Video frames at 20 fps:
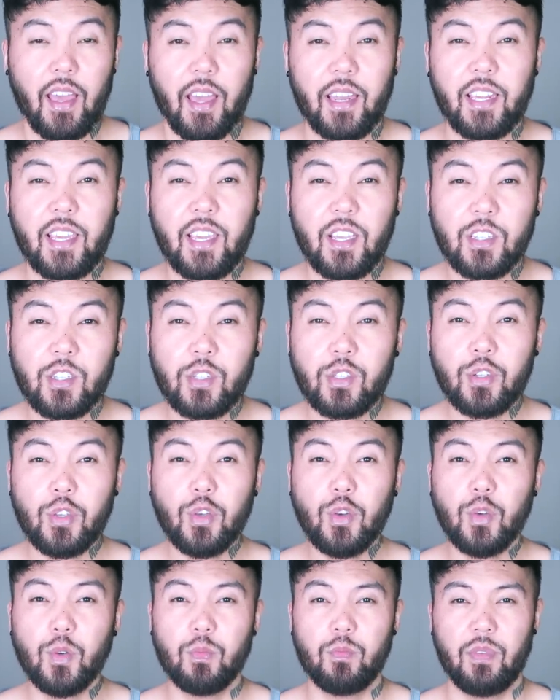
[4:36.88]
and he
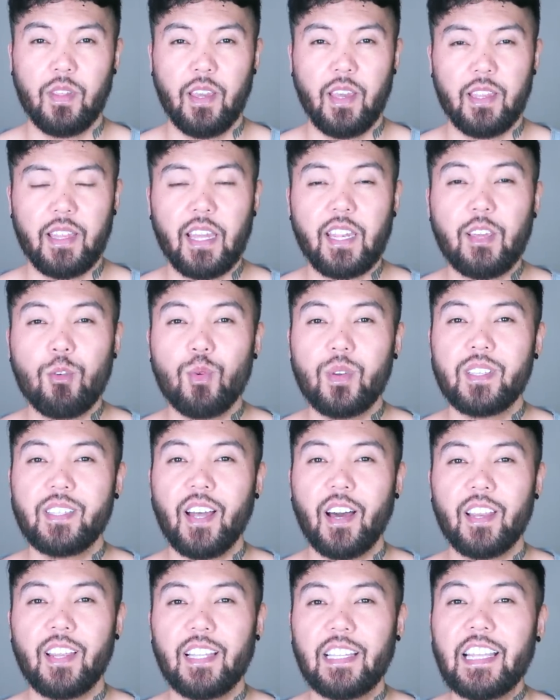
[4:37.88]
assumed that he
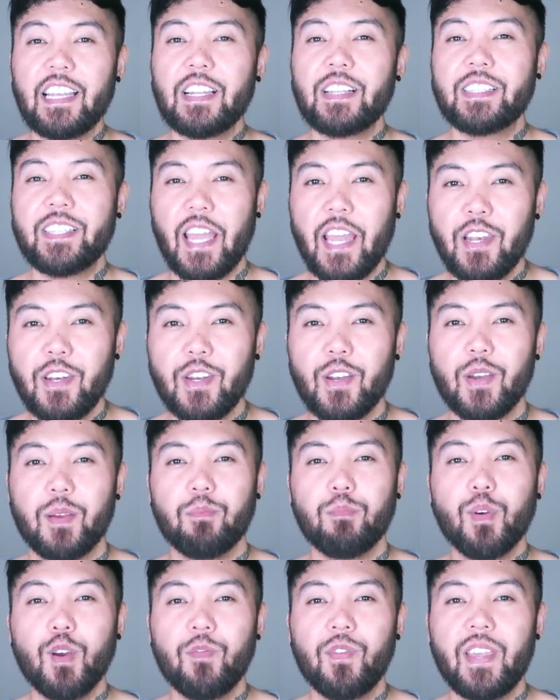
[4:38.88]
was on a little
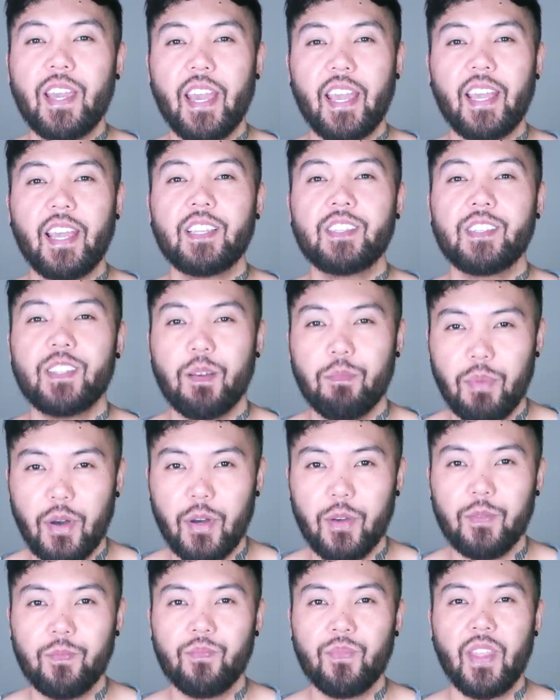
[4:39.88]
tender moving against the
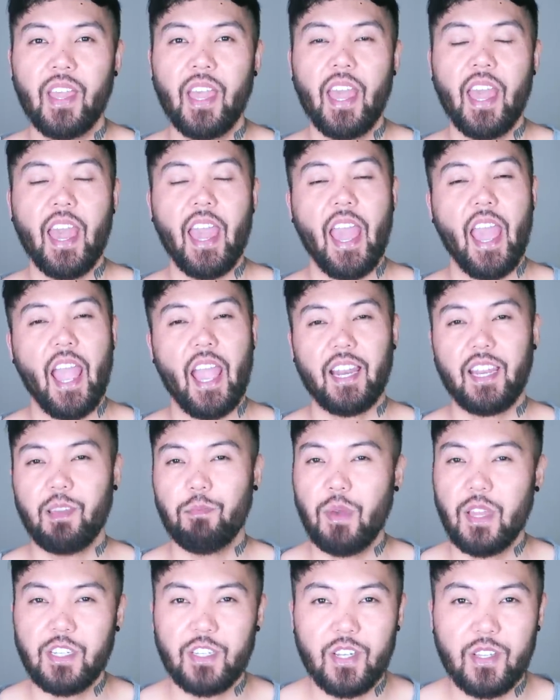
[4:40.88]
boat. And
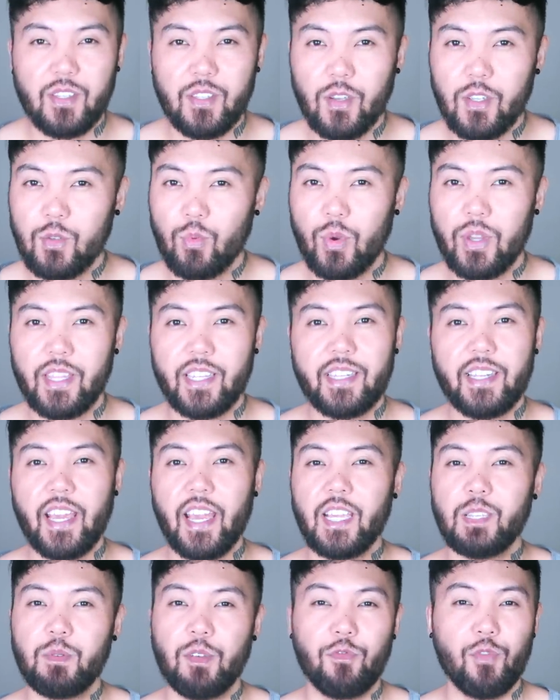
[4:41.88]
he mentions those were the
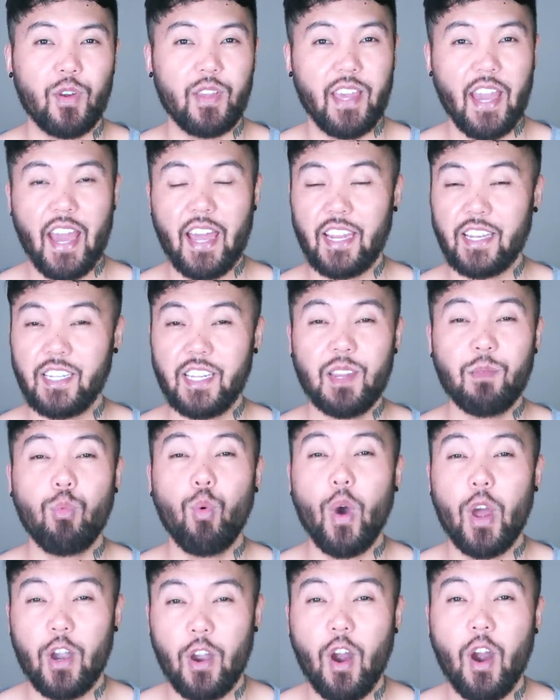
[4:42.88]
days before they had a
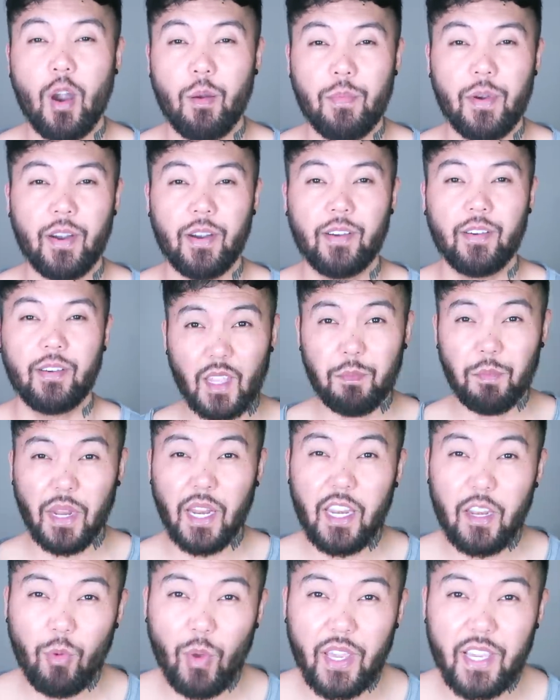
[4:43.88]
deep water harbor.
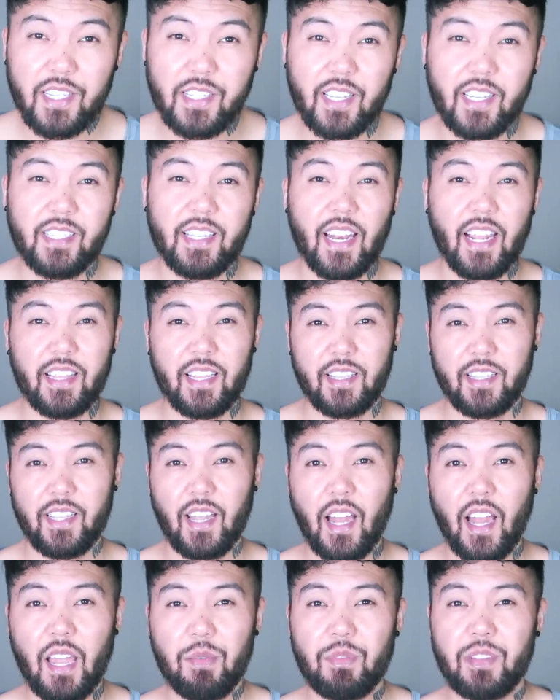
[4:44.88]
But anyway, he says that at the
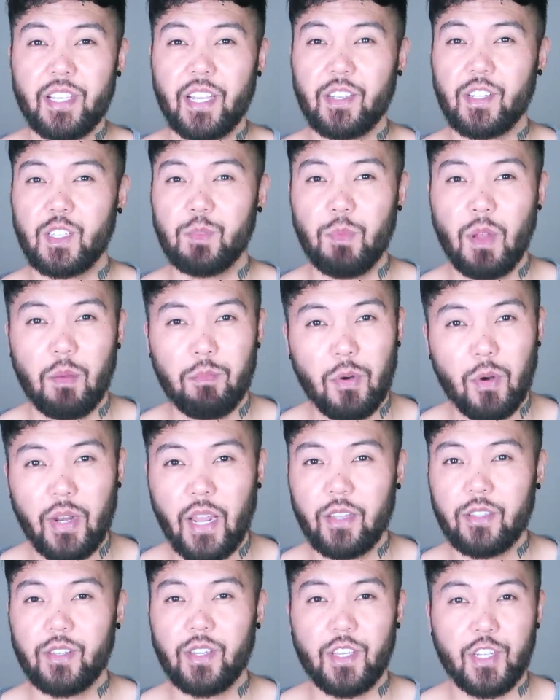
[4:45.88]
time, he'd take a small boat
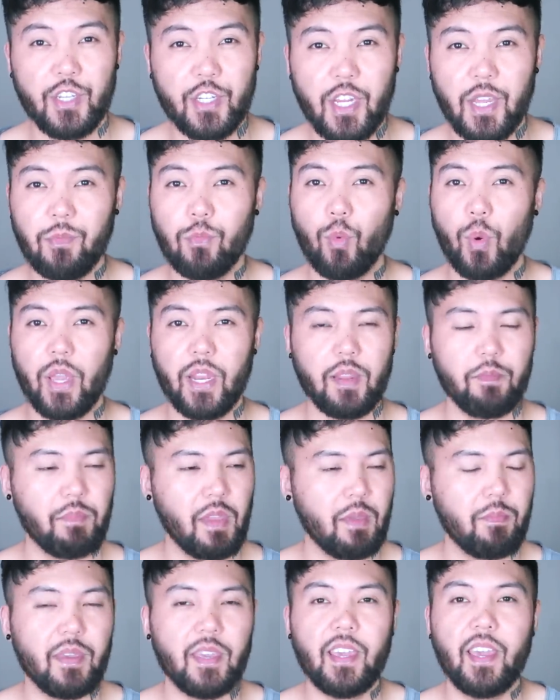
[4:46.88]
out to the ship, waiting
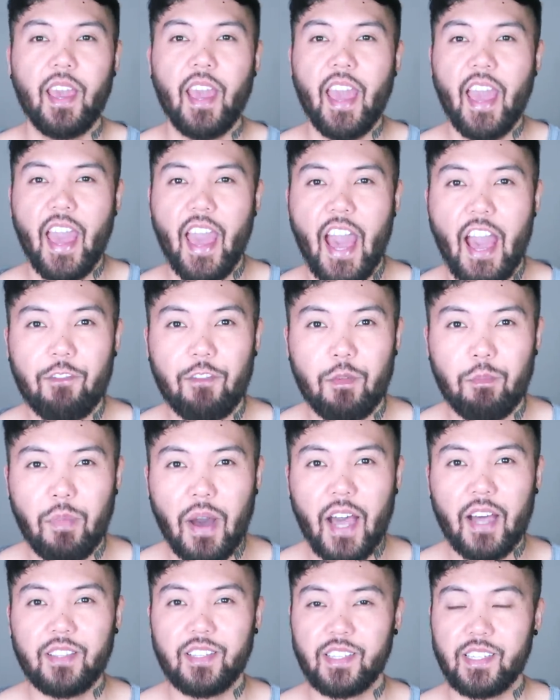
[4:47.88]
maybe half a
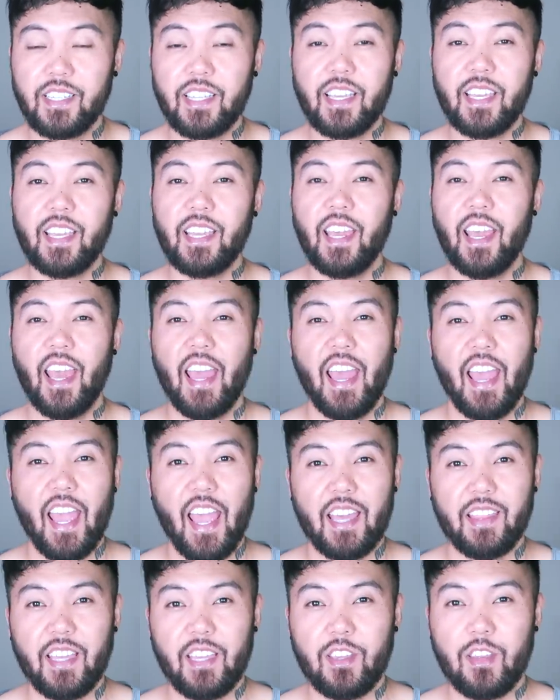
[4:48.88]
mile to sea,
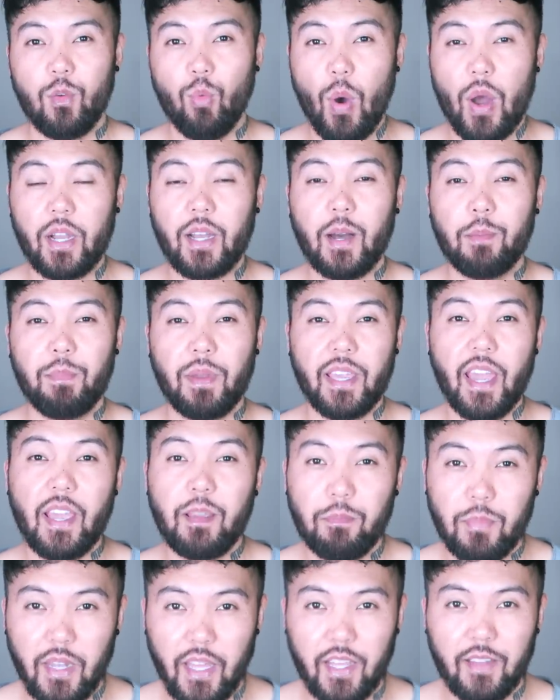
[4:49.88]
and then you'd walk up a
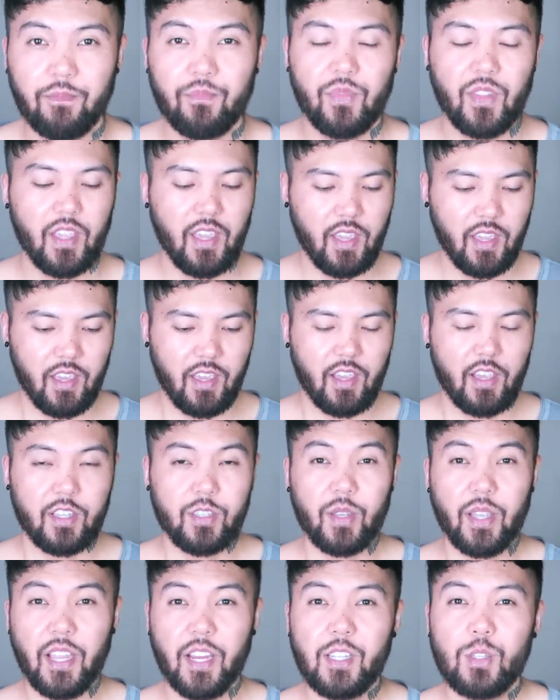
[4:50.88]
gangplank.
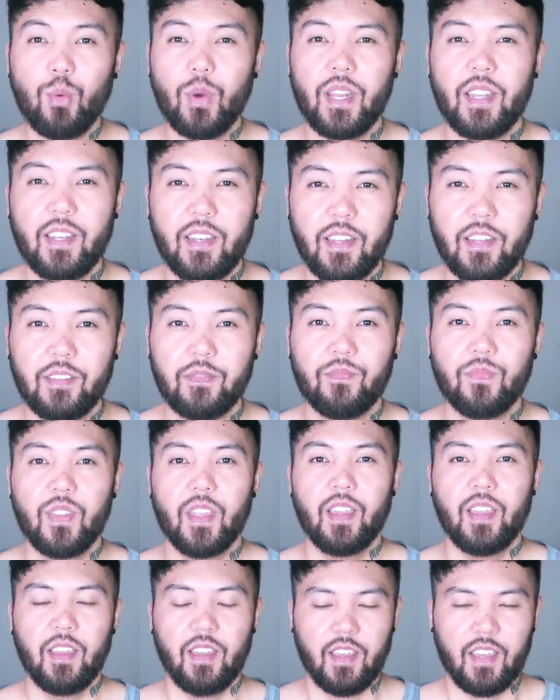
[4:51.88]
So here's what he did.
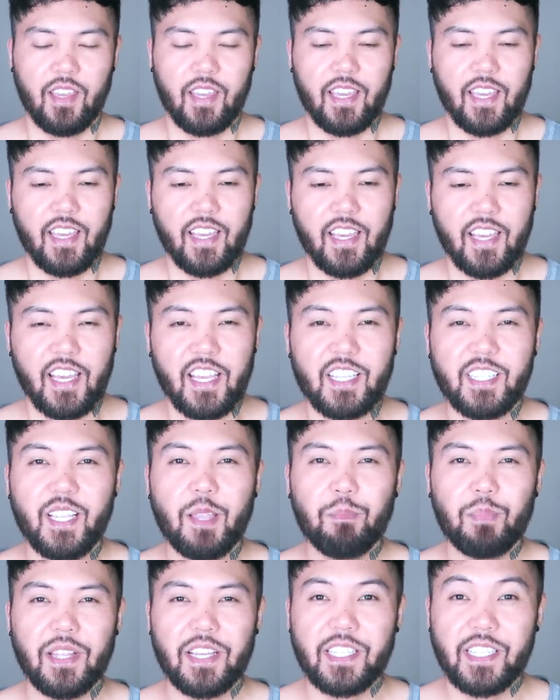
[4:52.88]
He
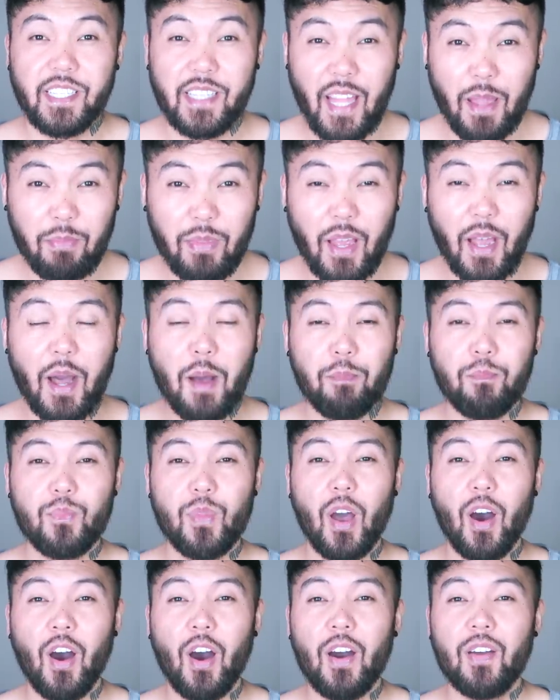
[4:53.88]
simply stepped
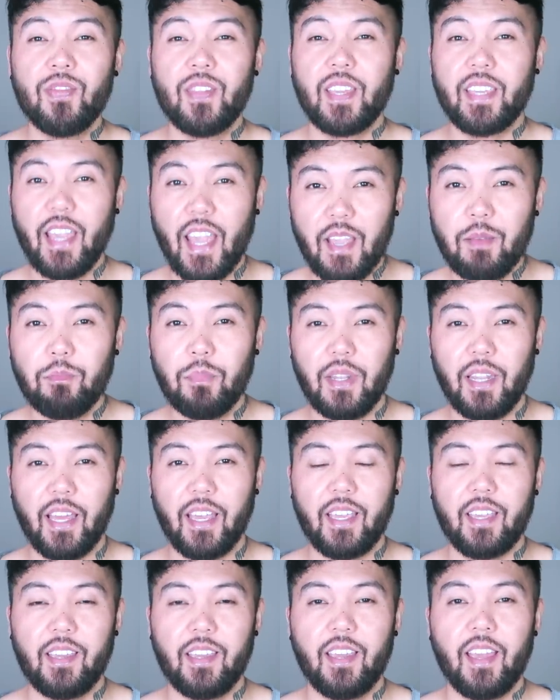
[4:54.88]
up on the
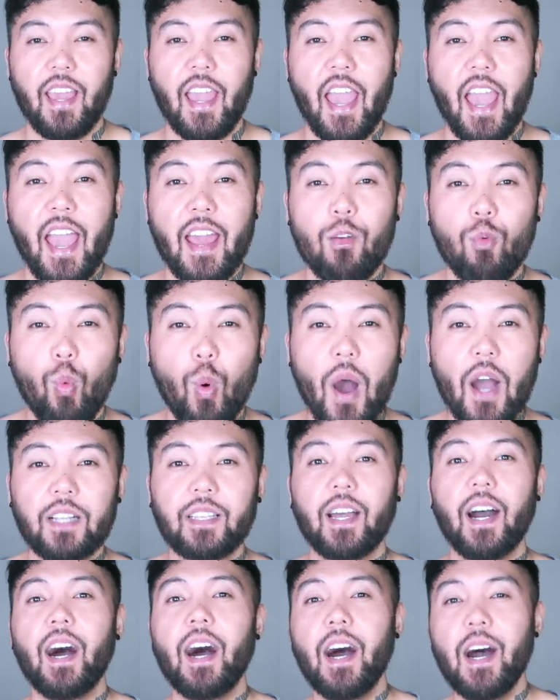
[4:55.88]
gangplank and
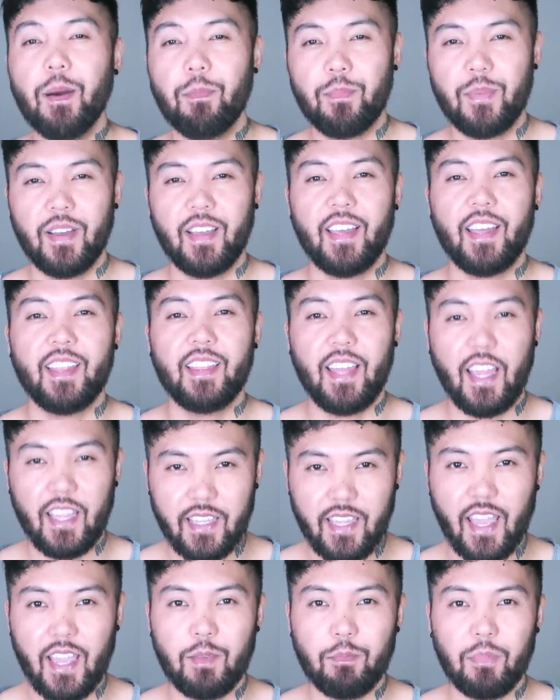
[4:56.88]
walked up
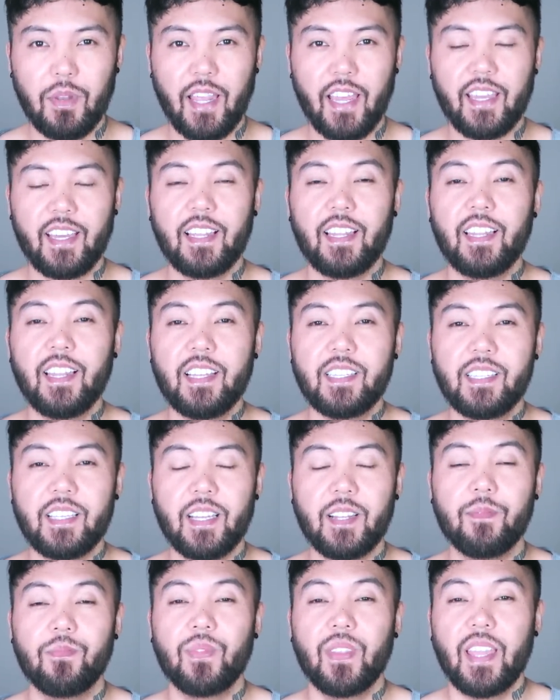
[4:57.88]
that gangplank,
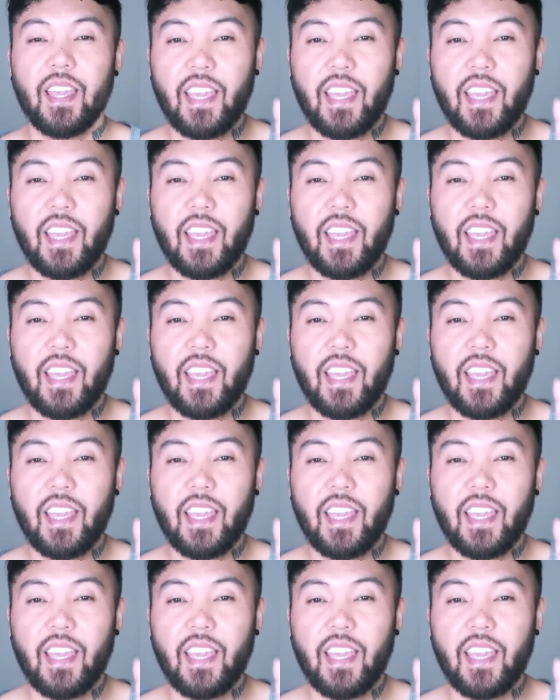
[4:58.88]
listen,